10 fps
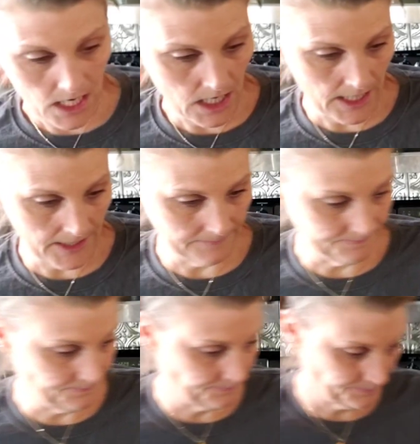All right.
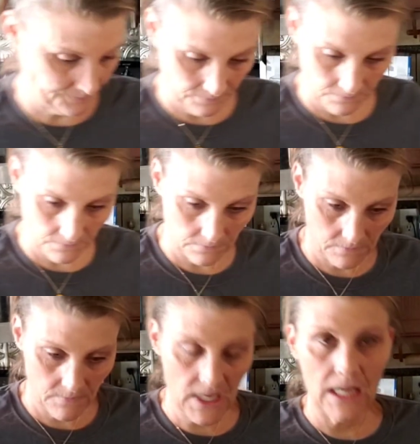
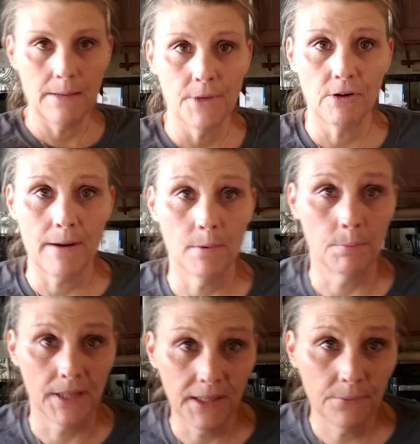Let me grab a
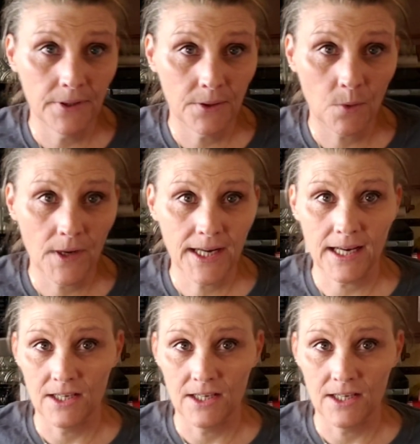plate real quick.